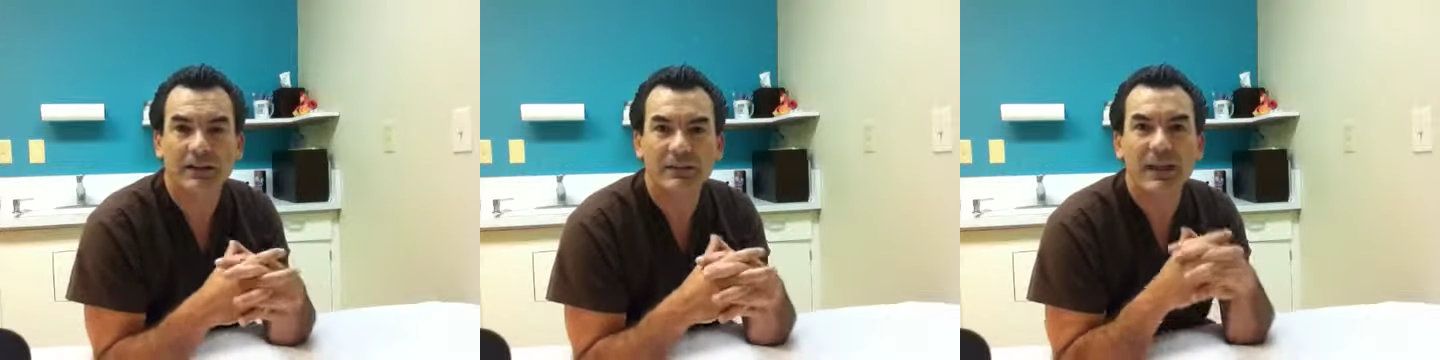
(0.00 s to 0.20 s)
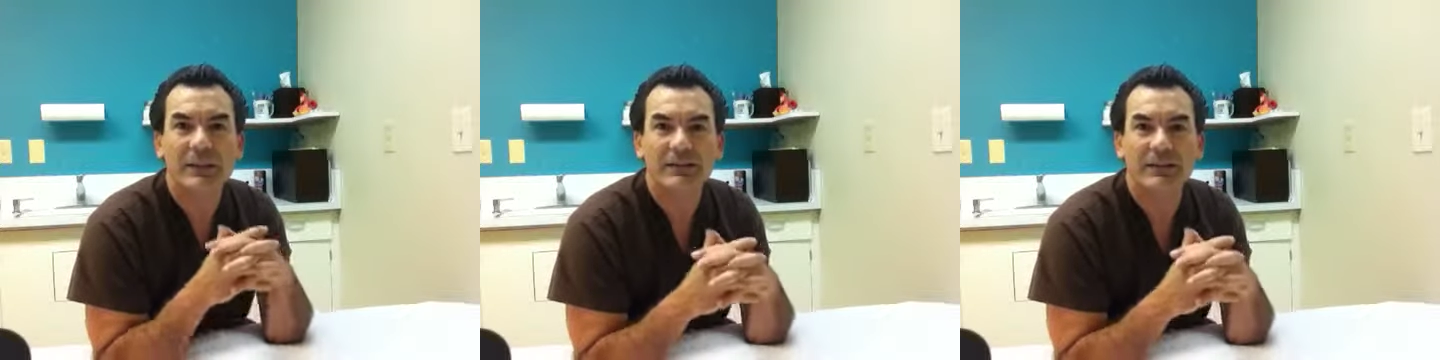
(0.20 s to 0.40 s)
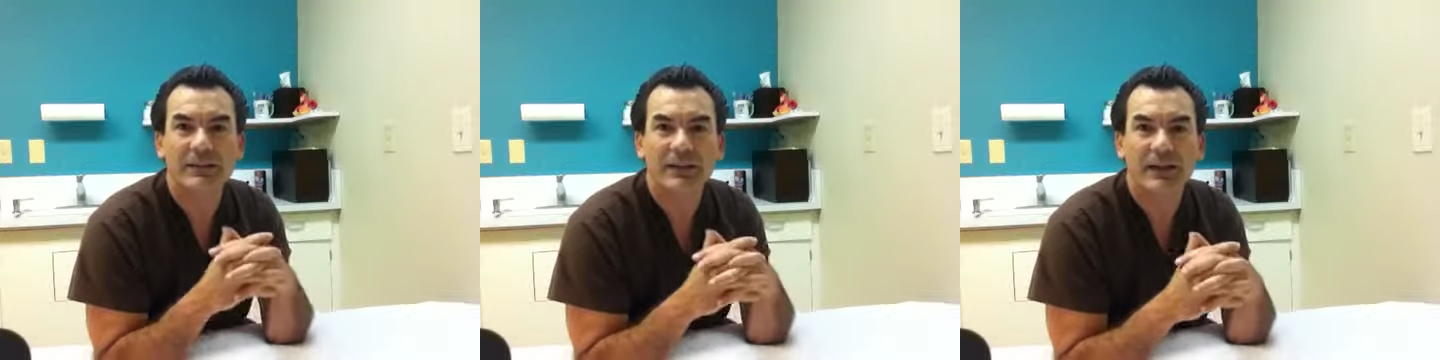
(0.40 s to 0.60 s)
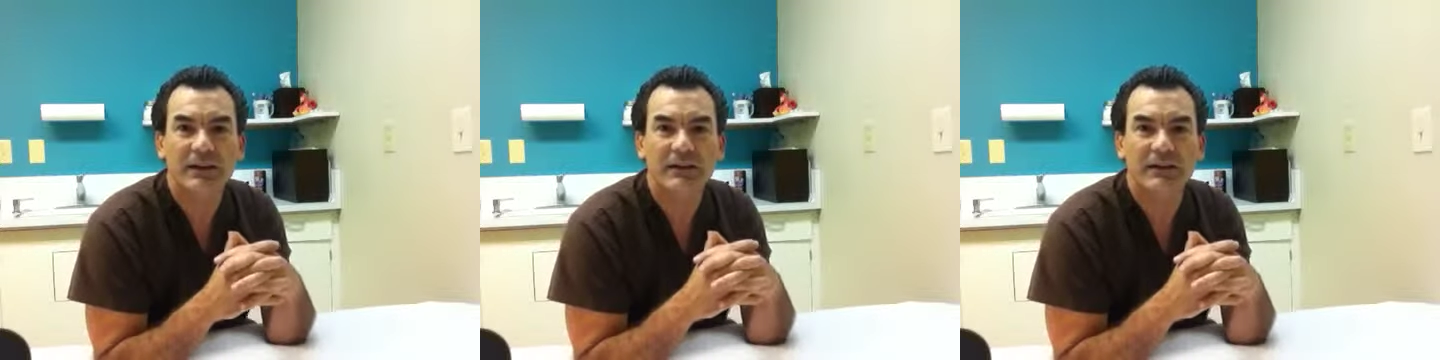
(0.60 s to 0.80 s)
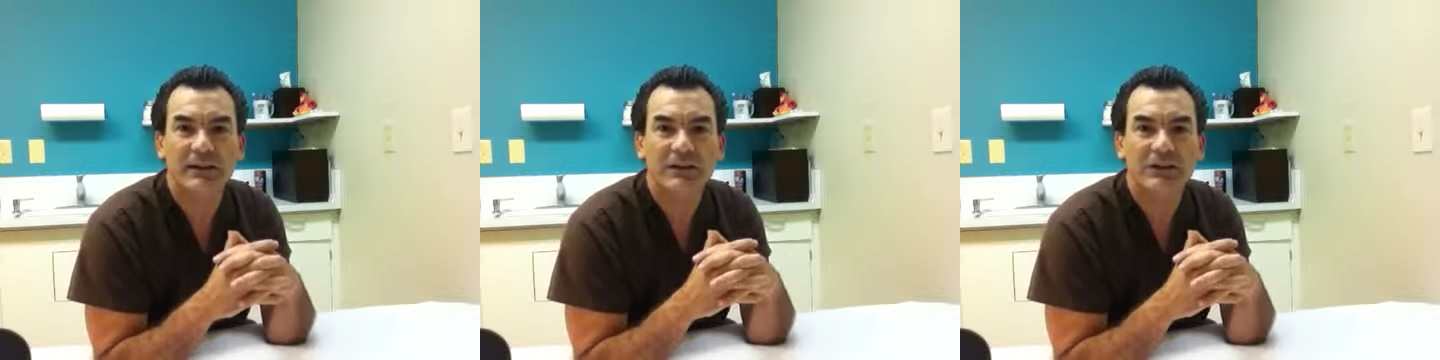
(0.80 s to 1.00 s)
dense,
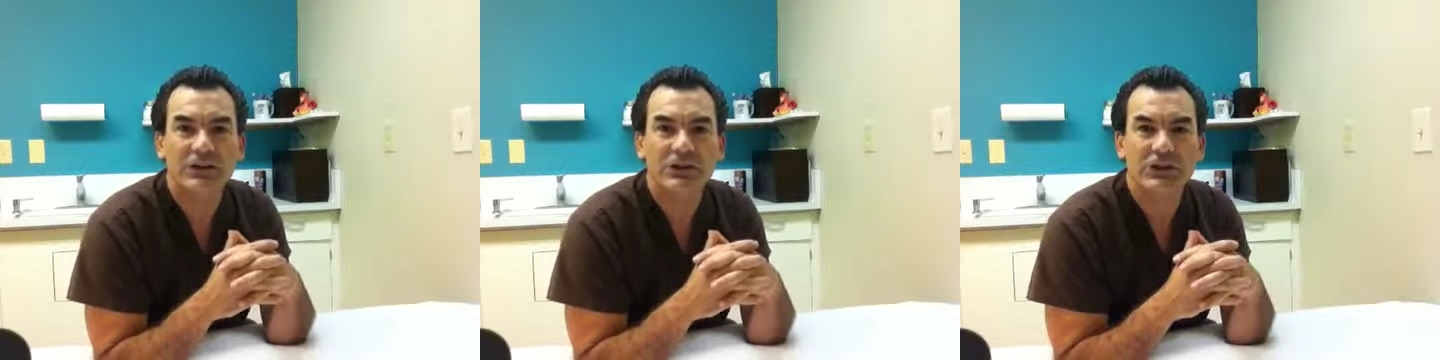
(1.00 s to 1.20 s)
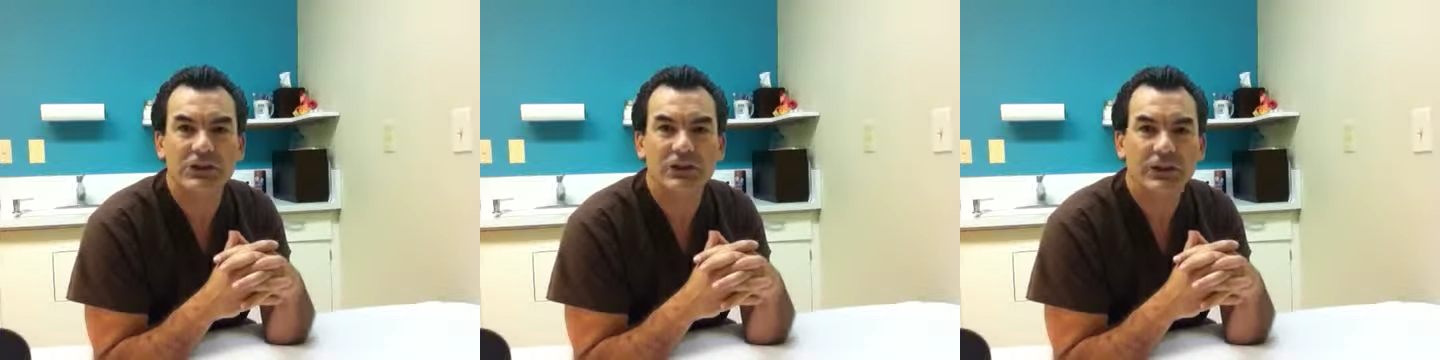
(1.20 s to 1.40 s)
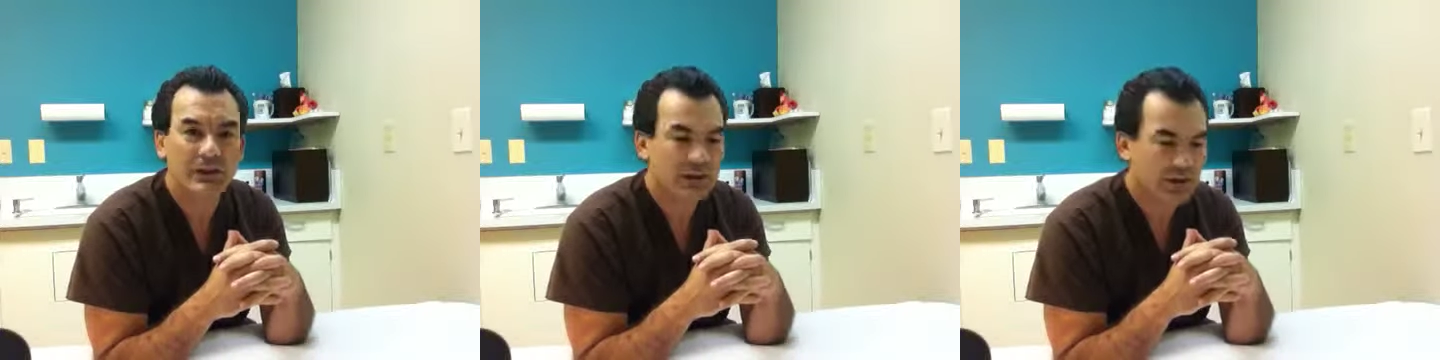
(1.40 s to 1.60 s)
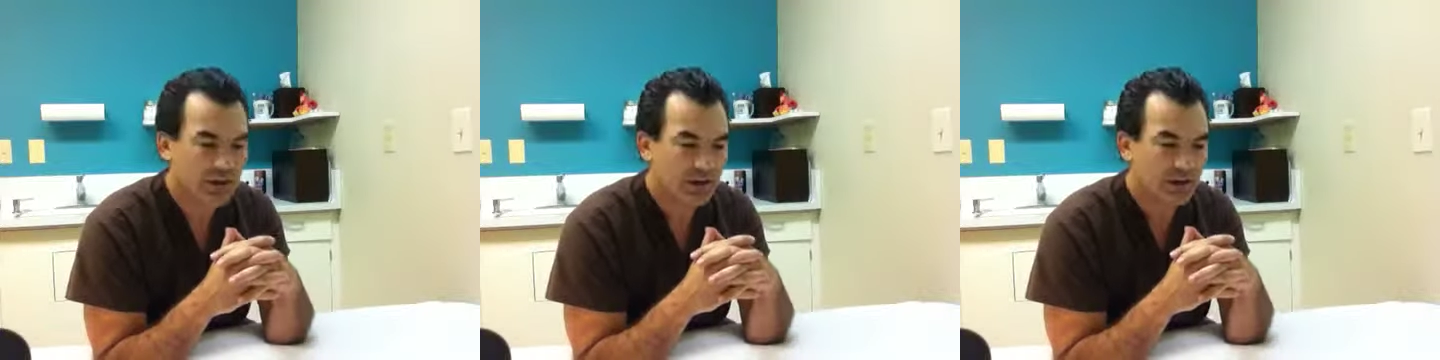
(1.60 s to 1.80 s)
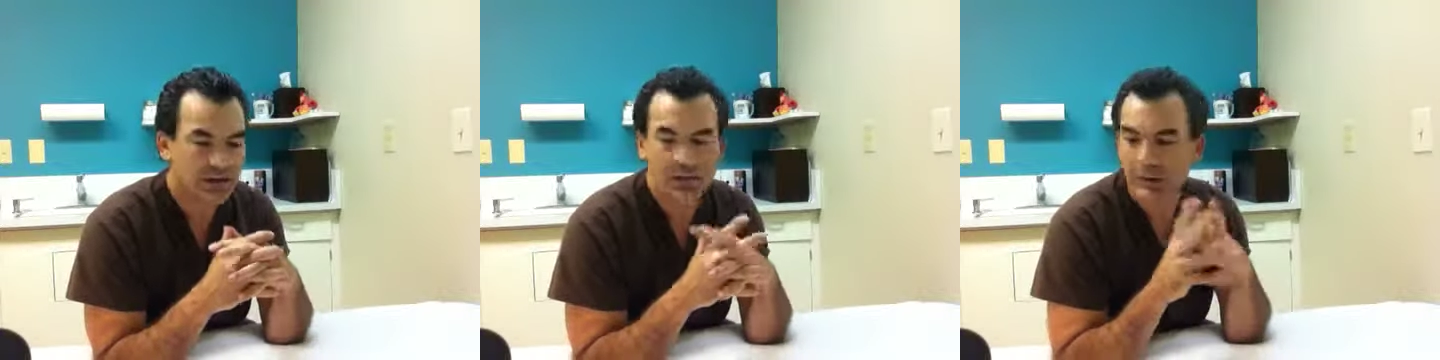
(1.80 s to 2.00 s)
thick tissue.
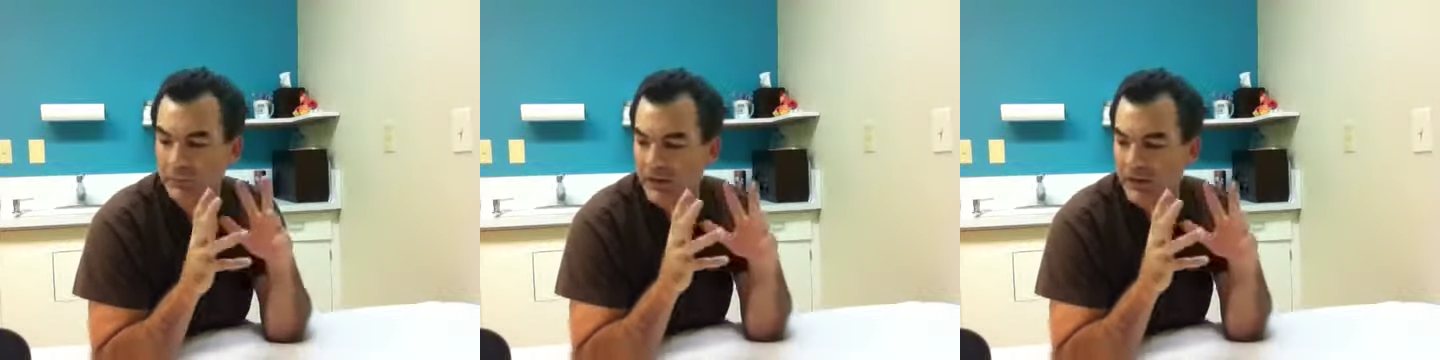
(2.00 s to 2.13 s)
So